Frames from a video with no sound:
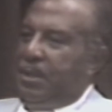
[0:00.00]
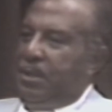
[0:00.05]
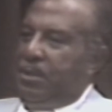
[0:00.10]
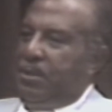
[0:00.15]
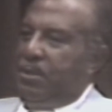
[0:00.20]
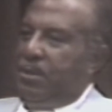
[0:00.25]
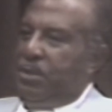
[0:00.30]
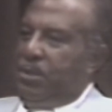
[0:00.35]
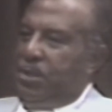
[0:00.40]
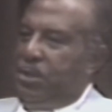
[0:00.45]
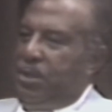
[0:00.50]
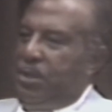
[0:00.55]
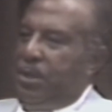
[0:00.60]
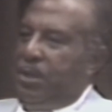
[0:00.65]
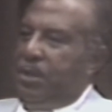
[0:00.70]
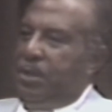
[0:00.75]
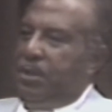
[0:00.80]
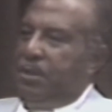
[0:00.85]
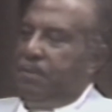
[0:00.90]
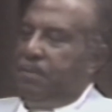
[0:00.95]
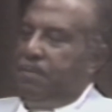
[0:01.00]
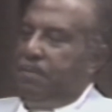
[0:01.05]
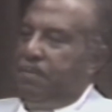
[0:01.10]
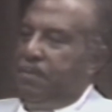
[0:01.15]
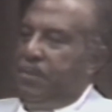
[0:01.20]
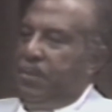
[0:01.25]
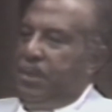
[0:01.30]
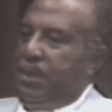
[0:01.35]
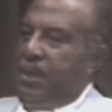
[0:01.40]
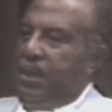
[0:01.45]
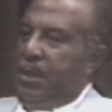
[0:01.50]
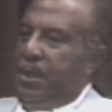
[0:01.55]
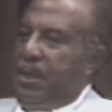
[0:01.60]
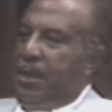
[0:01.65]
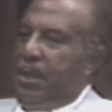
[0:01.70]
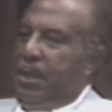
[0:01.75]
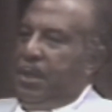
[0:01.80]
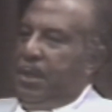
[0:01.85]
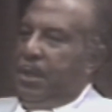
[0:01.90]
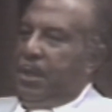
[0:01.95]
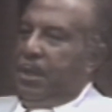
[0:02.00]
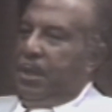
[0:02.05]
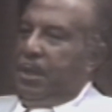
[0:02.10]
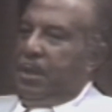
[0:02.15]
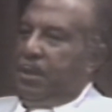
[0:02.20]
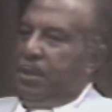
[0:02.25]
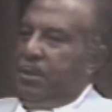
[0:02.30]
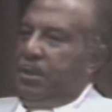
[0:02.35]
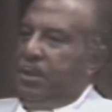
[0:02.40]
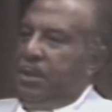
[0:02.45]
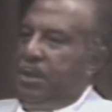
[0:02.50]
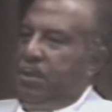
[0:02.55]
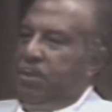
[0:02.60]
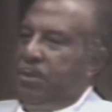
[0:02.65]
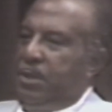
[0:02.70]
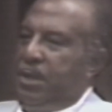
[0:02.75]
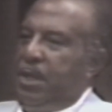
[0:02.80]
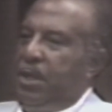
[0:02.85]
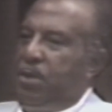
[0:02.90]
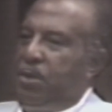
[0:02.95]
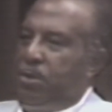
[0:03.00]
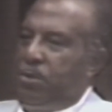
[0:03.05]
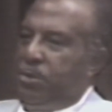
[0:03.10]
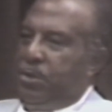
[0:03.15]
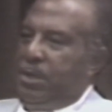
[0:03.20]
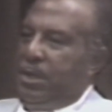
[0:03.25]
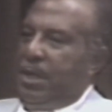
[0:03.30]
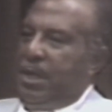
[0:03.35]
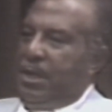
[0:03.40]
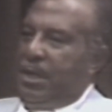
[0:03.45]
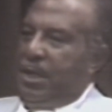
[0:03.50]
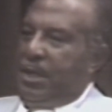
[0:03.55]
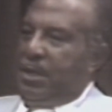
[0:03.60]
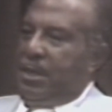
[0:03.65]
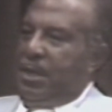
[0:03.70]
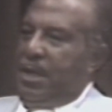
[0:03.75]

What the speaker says: to the church. She was in Austin at that